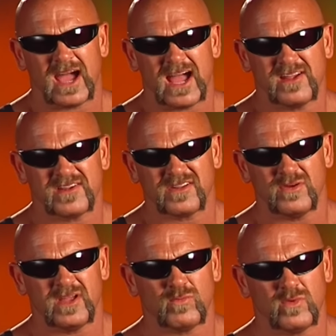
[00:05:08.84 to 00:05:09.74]
guys
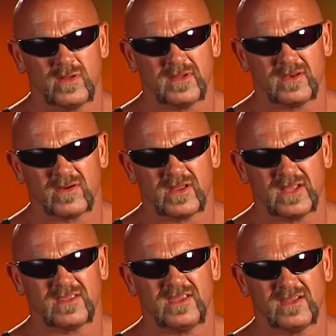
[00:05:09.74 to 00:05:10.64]
who hit women or
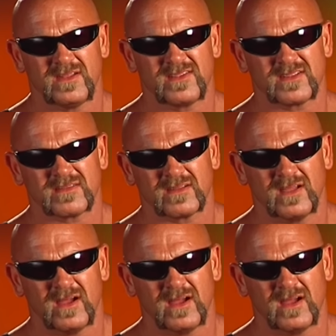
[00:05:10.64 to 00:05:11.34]
hit kids.